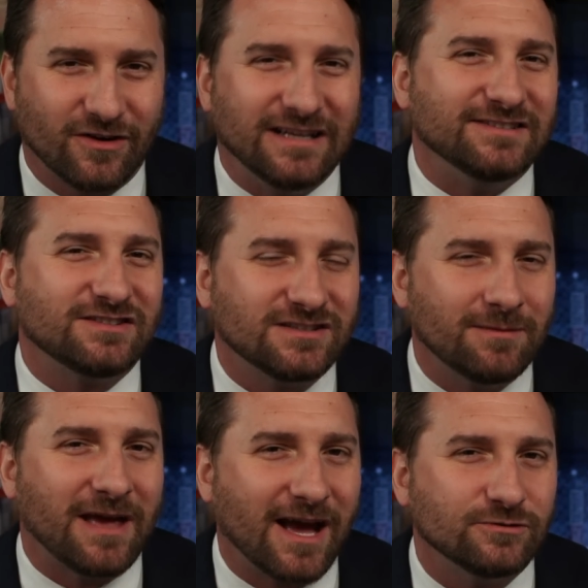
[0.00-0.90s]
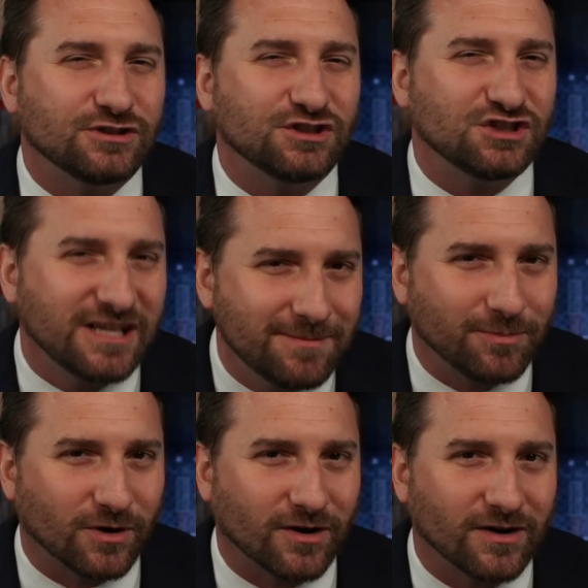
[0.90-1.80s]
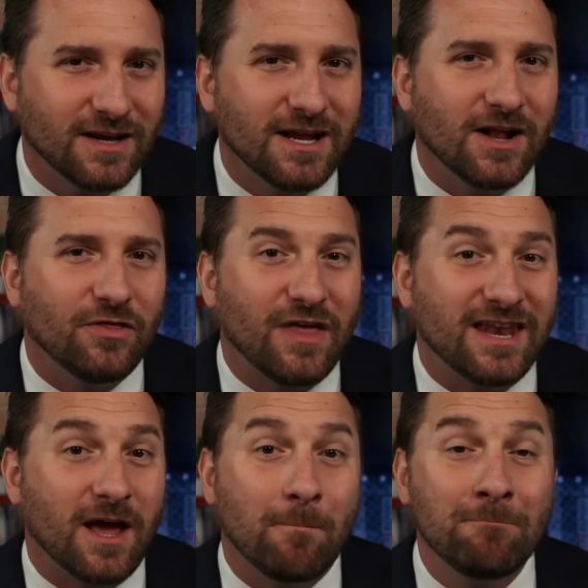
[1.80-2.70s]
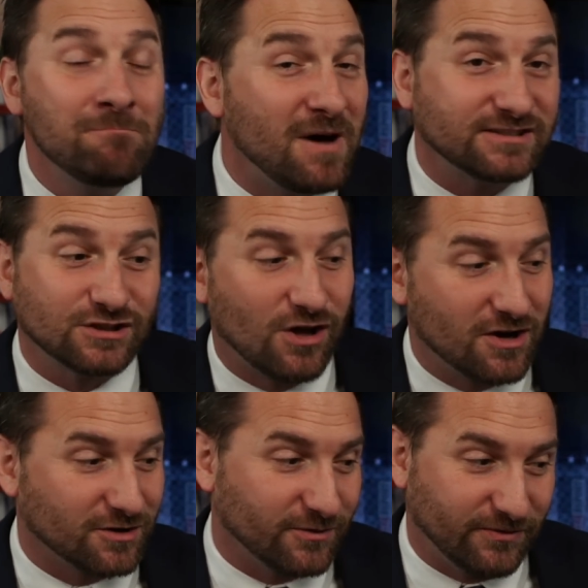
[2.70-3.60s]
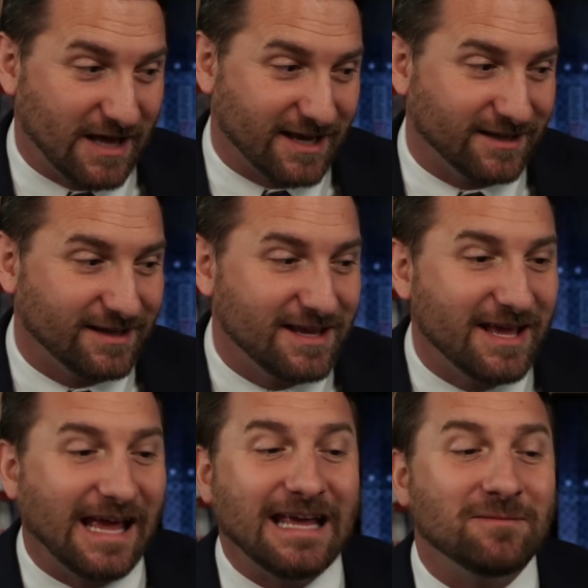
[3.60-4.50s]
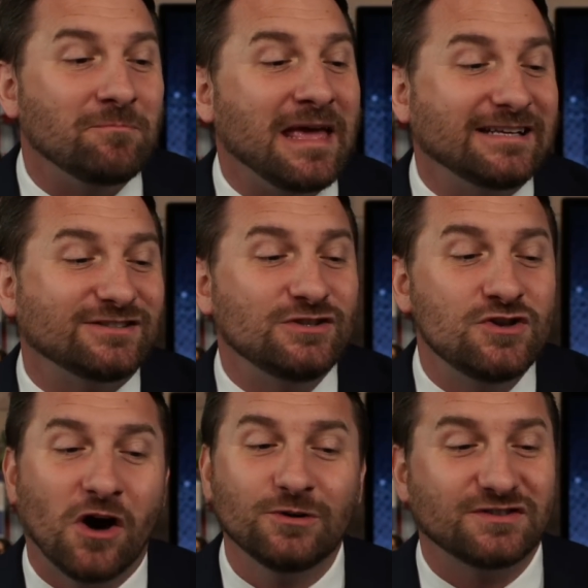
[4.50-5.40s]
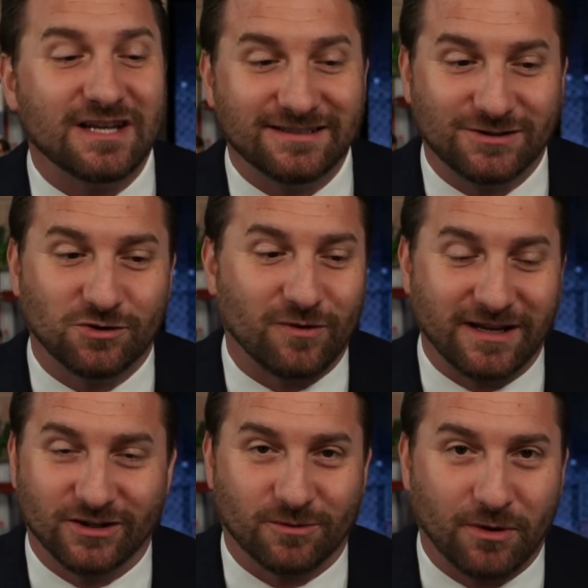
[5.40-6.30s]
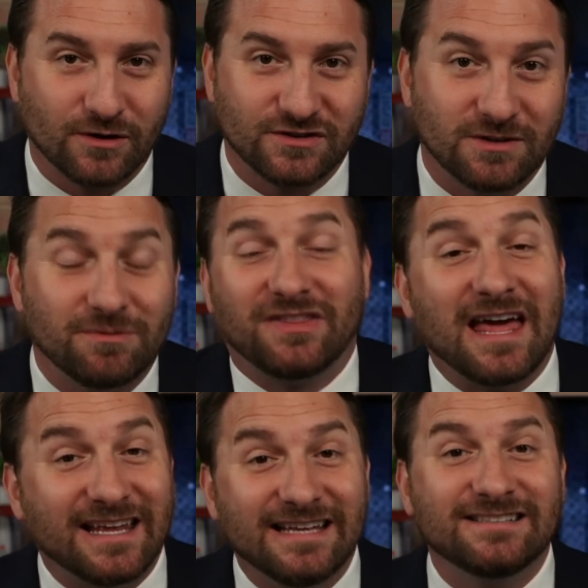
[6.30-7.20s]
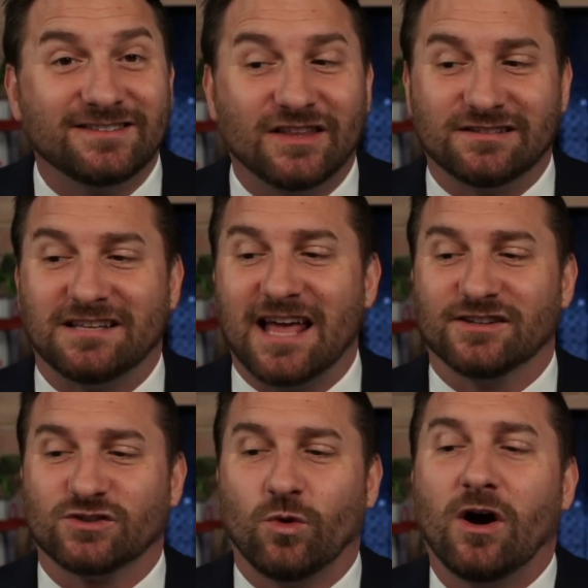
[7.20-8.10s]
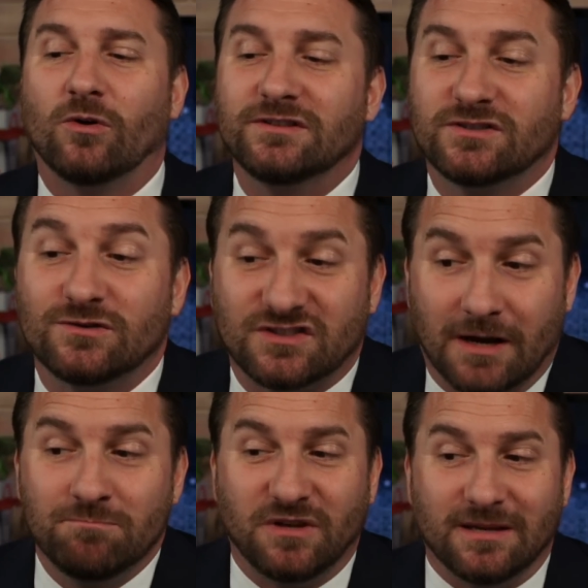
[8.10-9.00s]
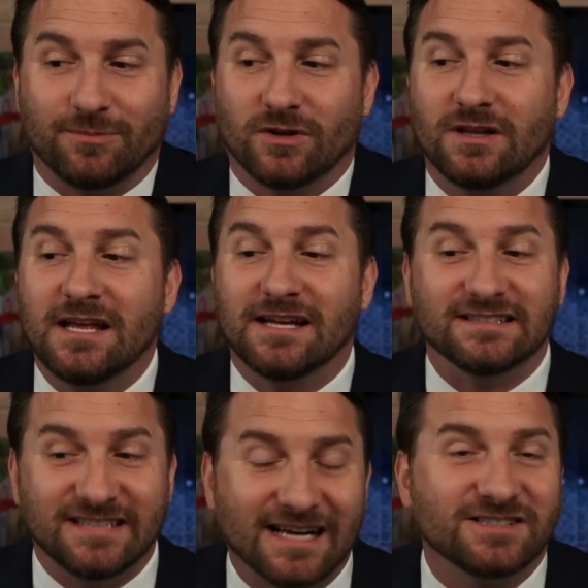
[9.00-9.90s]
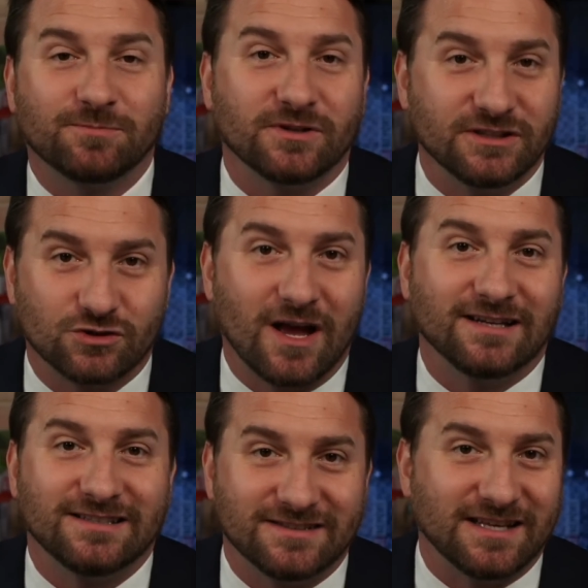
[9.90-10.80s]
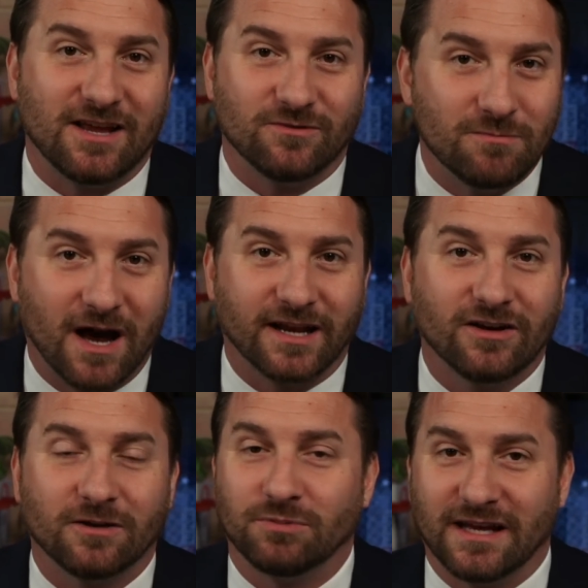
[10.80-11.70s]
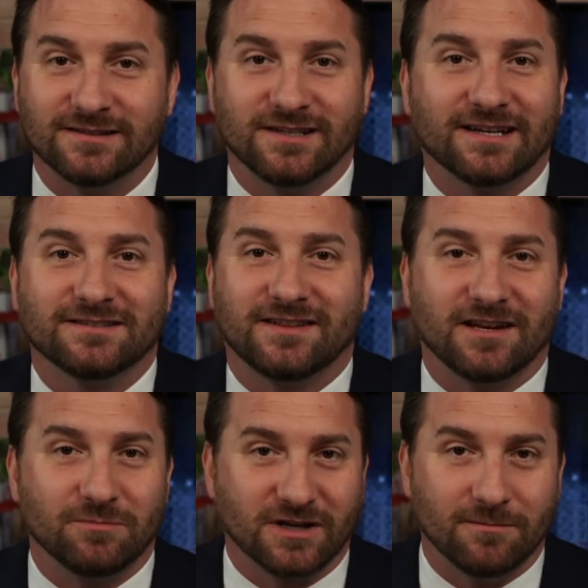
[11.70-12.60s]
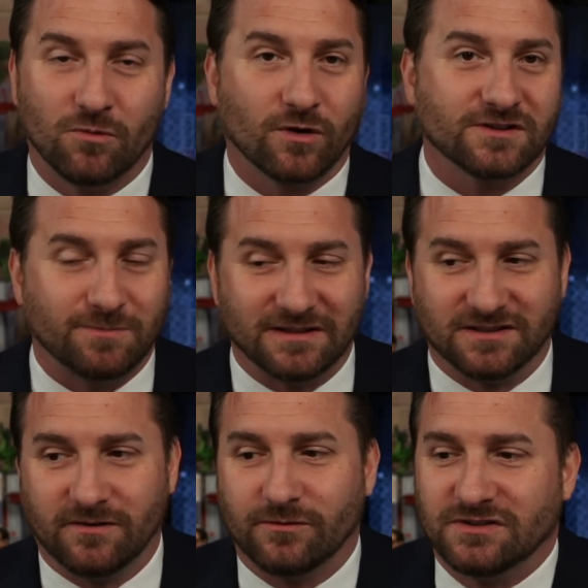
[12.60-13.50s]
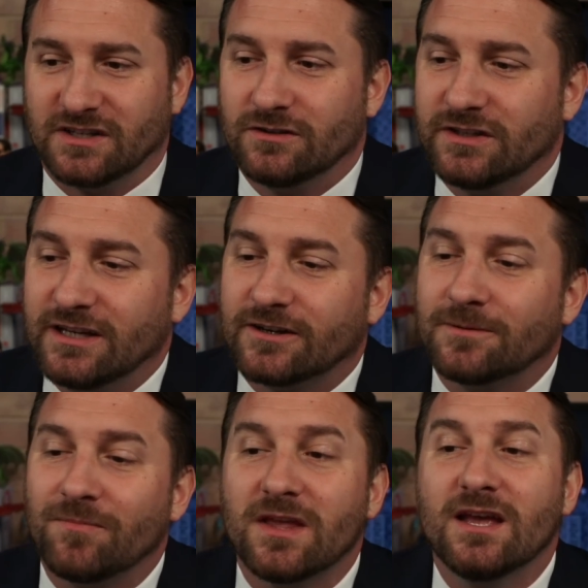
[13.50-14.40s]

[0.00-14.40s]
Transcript: there is somehow cheaper than a much longer flight. It makes no sense to a regular person, but that is the status quo. And so some people desperately trying to save money on plane tickets that have become more expensive every single year